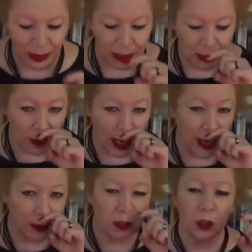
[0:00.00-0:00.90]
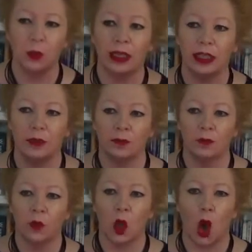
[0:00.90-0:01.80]
So how do we
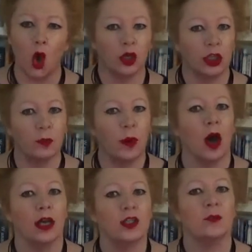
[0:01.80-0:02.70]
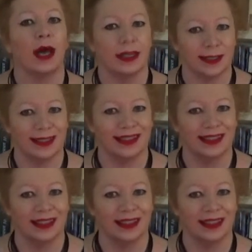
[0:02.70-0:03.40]
occupy space?